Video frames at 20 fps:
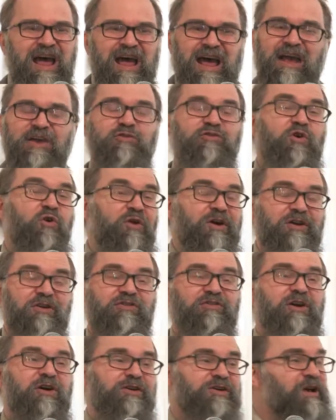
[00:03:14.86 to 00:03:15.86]
is going to
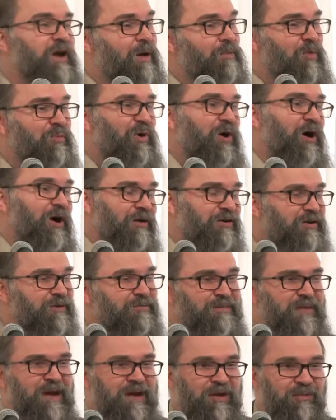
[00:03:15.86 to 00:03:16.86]
start to come apart.
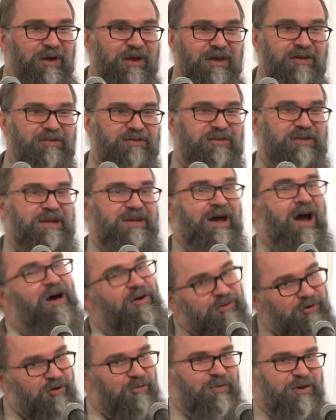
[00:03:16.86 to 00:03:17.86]
Because the
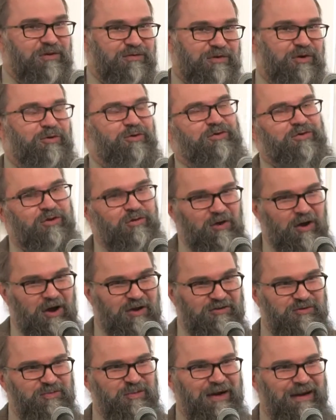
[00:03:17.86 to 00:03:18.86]
other bit of news
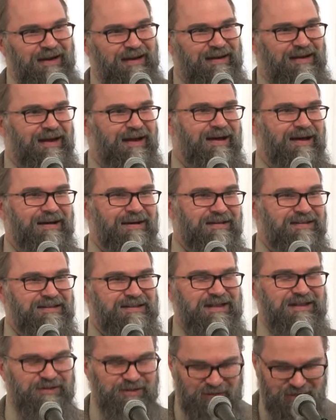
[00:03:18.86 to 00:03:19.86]
across my
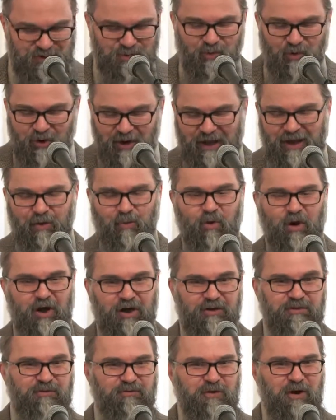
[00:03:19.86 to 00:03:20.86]
desk this morning
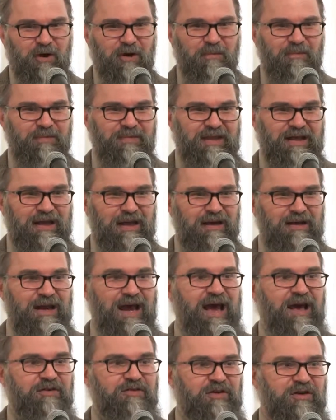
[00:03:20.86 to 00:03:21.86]
was from the
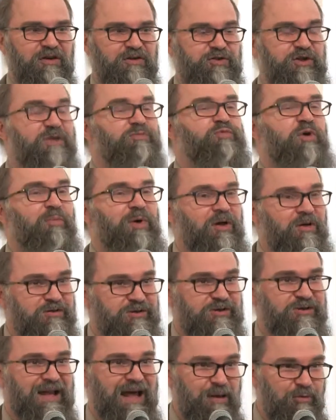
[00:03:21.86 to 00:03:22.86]
NASA Jet
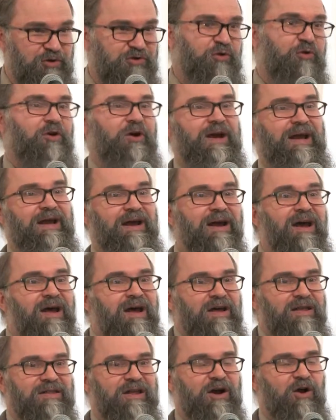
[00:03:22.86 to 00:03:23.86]
Propulsion Laboratory.
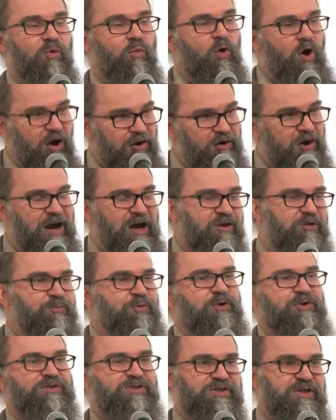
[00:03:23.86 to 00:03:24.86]
Their water
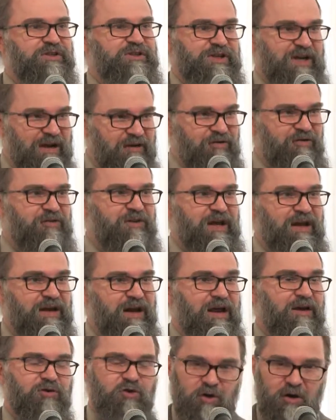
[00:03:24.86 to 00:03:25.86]
experts suggest that
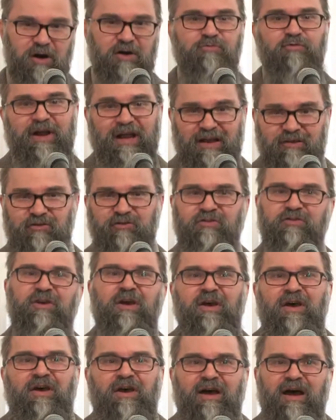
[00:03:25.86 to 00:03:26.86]
at current rates,
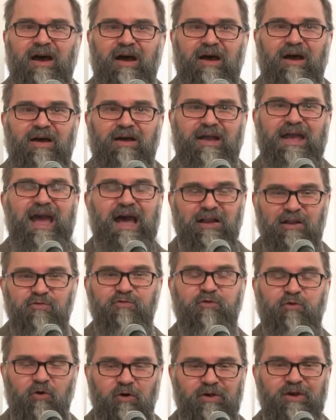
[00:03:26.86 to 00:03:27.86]

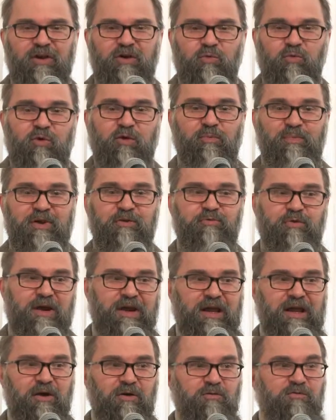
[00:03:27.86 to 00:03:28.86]
California will be
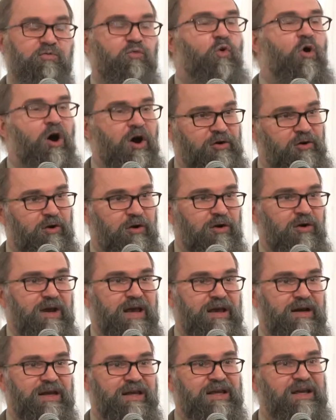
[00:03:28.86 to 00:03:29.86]
running out of water
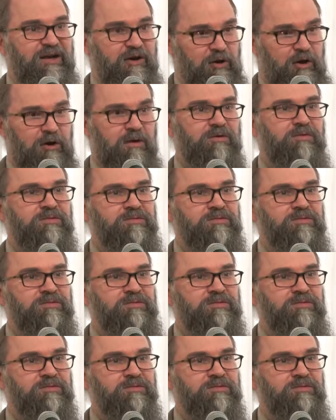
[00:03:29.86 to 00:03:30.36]
in a year.